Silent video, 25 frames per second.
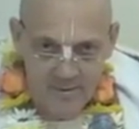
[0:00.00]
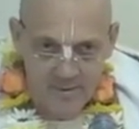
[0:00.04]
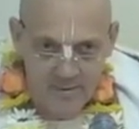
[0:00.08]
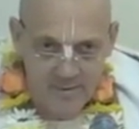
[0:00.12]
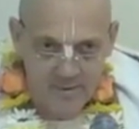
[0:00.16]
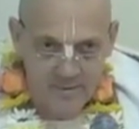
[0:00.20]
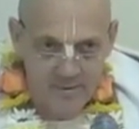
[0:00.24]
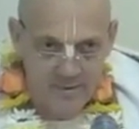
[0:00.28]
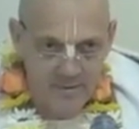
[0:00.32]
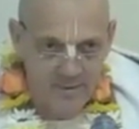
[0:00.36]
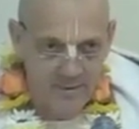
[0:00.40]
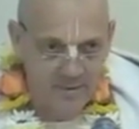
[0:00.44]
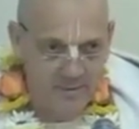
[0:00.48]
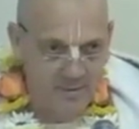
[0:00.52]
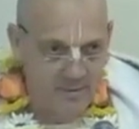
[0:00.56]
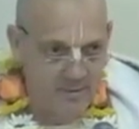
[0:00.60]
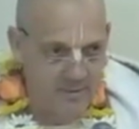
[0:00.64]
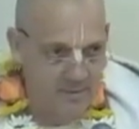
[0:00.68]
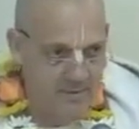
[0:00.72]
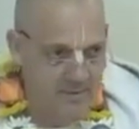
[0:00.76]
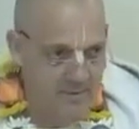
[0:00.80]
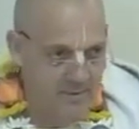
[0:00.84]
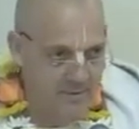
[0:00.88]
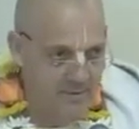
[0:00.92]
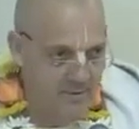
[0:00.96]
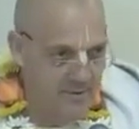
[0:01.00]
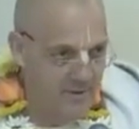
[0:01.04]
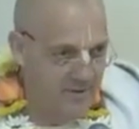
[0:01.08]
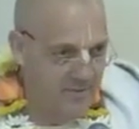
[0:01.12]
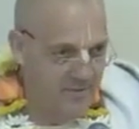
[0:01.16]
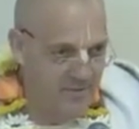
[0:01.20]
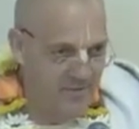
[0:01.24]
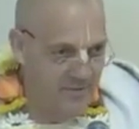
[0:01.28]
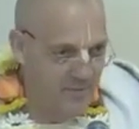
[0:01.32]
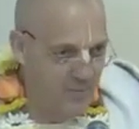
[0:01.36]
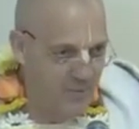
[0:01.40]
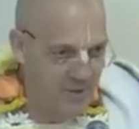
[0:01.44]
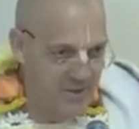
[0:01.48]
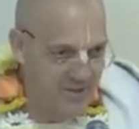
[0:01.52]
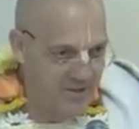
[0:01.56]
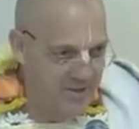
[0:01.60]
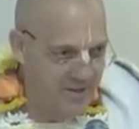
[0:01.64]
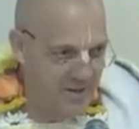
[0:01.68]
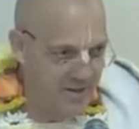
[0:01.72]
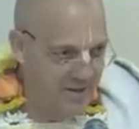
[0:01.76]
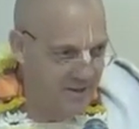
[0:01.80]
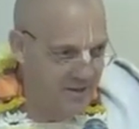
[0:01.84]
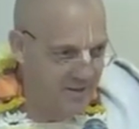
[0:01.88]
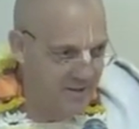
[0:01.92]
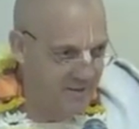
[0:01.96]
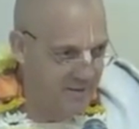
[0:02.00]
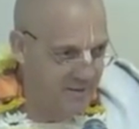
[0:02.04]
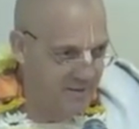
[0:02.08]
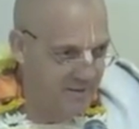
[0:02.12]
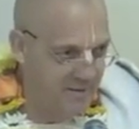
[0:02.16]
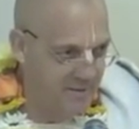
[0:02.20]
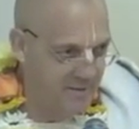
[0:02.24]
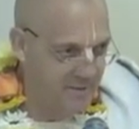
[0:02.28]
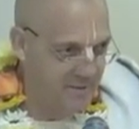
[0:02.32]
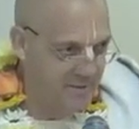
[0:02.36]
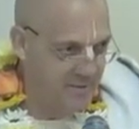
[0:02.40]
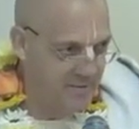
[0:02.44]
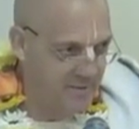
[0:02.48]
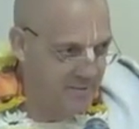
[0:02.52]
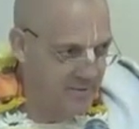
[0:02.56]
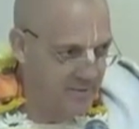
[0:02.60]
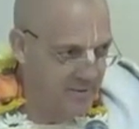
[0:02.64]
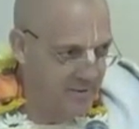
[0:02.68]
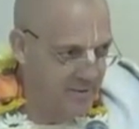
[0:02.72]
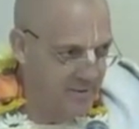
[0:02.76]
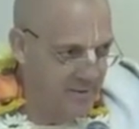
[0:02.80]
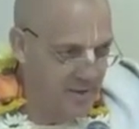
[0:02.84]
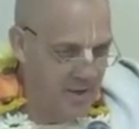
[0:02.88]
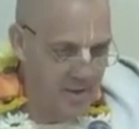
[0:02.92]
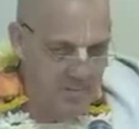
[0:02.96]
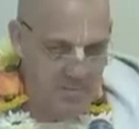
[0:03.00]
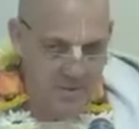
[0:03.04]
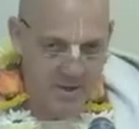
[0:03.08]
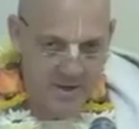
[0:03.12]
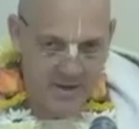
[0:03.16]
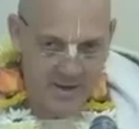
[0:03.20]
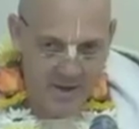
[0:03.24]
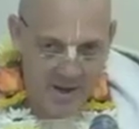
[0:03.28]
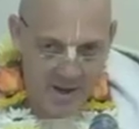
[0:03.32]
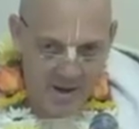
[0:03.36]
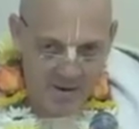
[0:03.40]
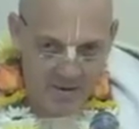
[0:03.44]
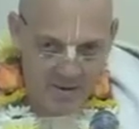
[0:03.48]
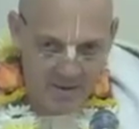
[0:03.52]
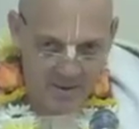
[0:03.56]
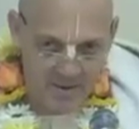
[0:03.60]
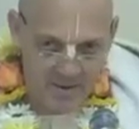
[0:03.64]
No? Not even for 1 day. How about an hour?